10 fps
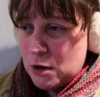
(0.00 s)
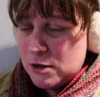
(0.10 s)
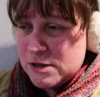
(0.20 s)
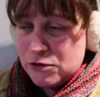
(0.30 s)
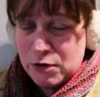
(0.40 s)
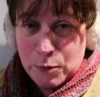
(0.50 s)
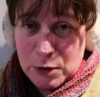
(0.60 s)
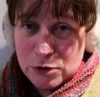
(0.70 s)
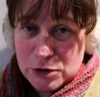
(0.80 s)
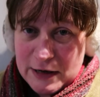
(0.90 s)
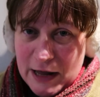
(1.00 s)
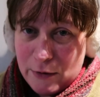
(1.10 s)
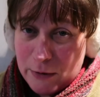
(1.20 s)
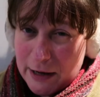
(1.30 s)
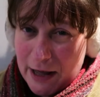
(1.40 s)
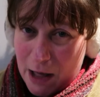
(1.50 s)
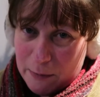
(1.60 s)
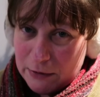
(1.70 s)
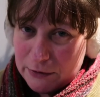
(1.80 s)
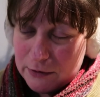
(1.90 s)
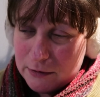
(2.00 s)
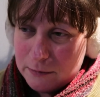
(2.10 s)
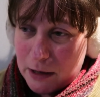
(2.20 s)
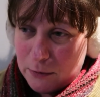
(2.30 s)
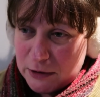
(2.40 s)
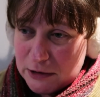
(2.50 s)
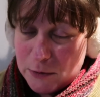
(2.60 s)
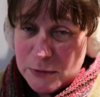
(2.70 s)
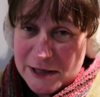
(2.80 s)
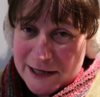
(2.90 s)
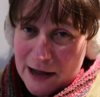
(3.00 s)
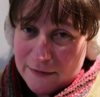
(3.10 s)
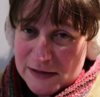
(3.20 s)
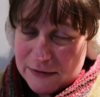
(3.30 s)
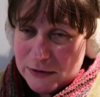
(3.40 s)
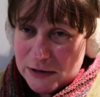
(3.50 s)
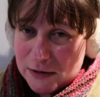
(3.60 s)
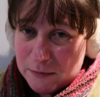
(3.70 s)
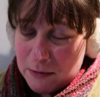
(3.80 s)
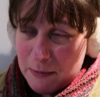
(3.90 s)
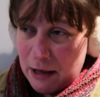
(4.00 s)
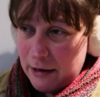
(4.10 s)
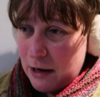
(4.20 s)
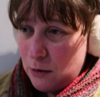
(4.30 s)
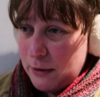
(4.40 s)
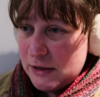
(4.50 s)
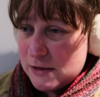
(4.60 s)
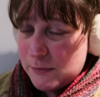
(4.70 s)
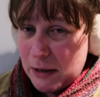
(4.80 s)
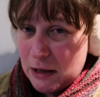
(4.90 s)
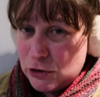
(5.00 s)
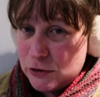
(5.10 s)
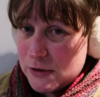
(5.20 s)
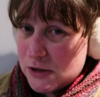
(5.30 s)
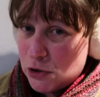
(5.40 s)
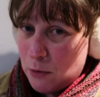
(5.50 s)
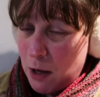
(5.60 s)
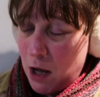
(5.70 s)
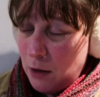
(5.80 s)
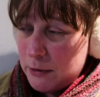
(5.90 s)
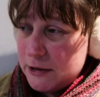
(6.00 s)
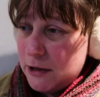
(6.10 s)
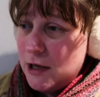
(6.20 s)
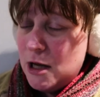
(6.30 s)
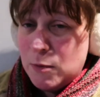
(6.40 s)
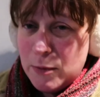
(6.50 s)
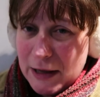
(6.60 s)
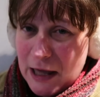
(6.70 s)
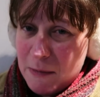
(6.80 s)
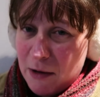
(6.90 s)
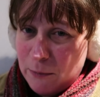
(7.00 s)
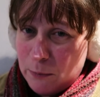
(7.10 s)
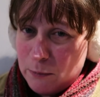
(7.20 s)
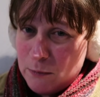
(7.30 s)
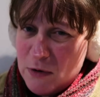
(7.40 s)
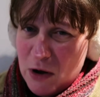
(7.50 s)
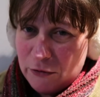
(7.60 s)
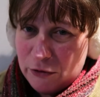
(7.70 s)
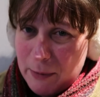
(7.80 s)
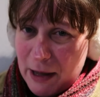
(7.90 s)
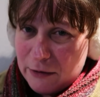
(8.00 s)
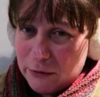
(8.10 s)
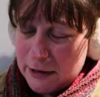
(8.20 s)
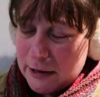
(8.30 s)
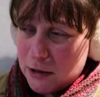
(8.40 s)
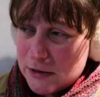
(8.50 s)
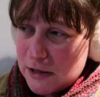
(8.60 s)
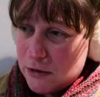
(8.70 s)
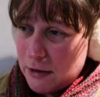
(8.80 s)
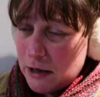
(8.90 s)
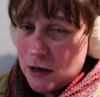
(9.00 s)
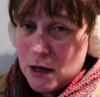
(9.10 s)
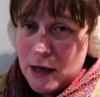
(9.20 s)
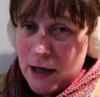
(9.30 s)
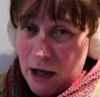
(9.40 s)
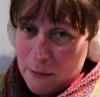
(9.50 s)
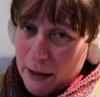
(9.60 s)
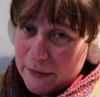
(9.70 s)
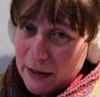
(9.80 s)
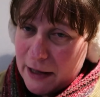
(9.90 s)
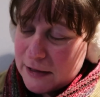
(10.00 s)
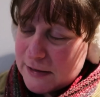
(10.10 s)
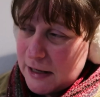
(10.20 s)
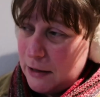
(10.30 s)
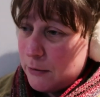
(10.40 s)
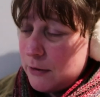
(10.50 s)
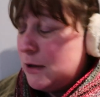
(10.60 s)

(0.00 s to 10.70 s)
considering we usually get really hammered by the wind and we did have 70 something mile an hour winds up here during Storm Arwen but we came off not so bad really considering how bad they had it south